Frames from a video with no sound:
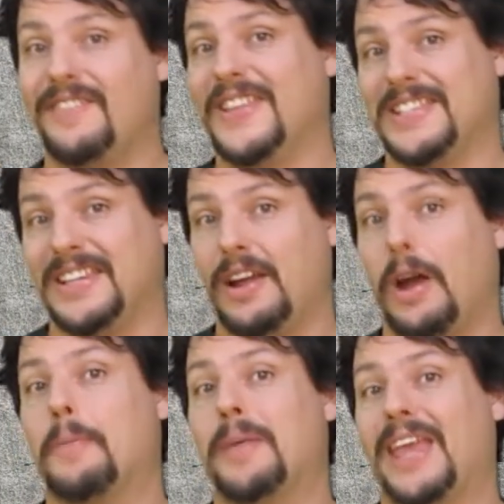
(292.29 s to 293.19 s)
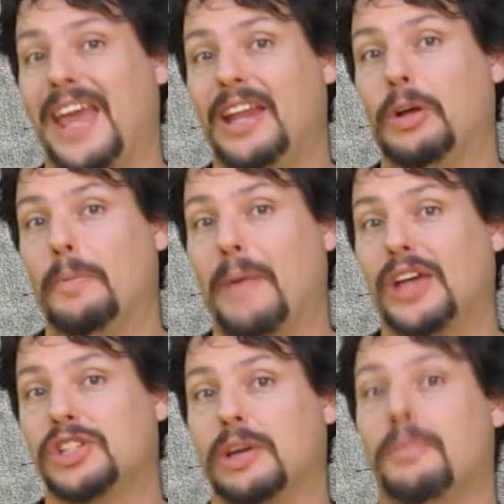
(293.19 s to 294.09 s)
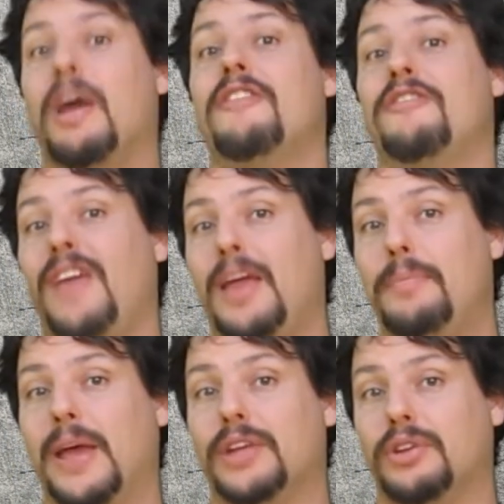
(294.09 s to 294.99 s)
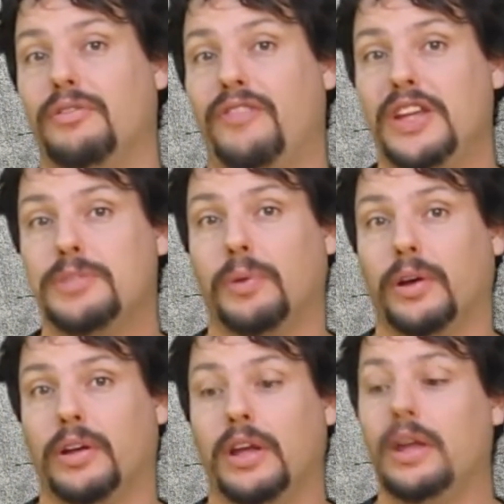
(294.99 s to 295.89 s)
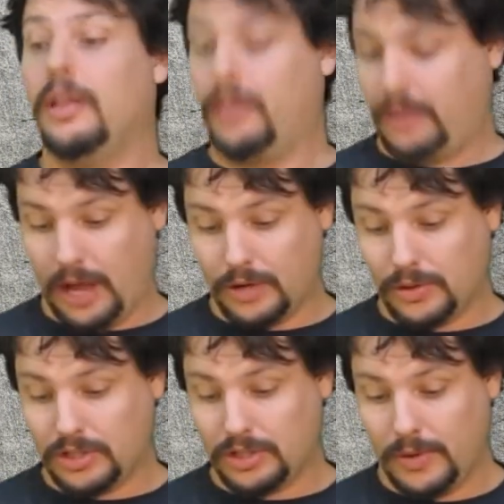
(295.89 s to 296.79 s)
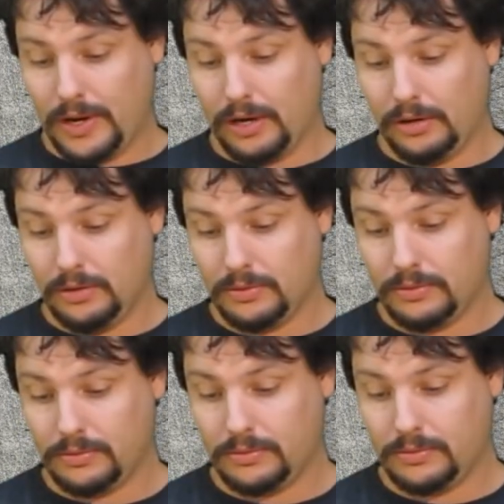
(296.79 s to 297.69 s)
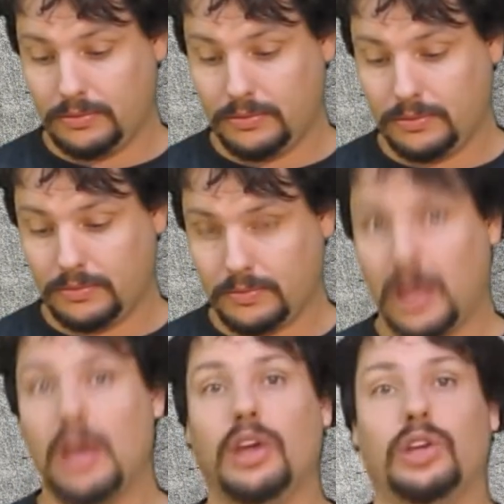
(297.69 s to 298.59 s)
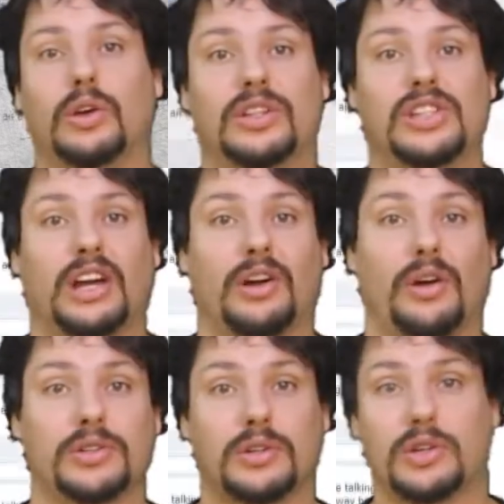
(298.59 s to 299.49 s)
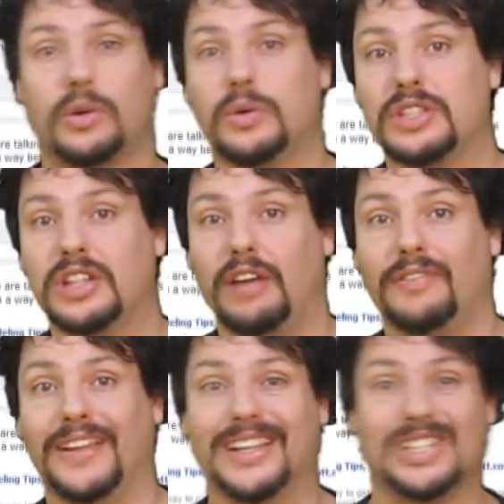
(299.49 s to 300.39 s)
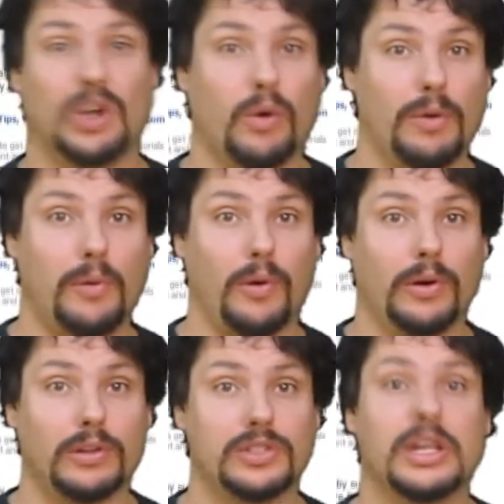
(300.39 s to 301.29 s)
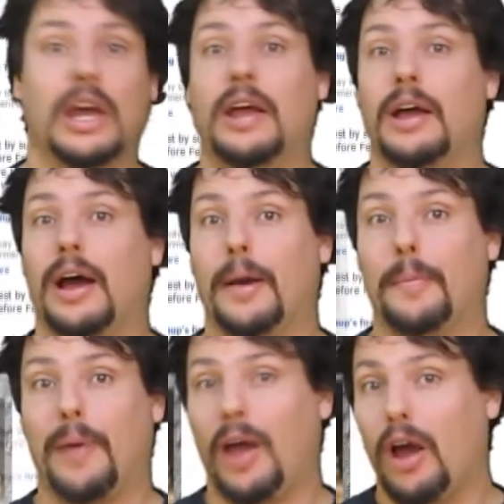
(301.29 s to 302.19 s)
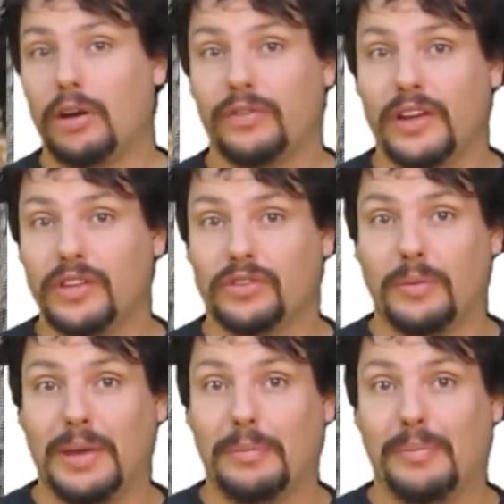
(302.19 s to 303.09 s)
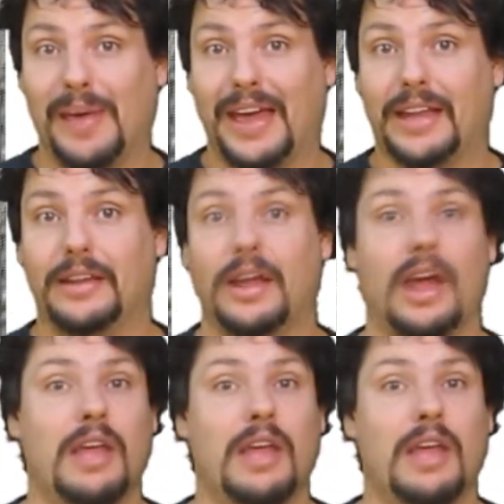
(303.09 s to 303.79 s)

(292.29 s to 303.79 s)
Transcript: to visit our Mechanical Mashup fan page on Facebook. The address is right here. You can check out all sorts of cool stuff like storyboards, biographies for me and Ben,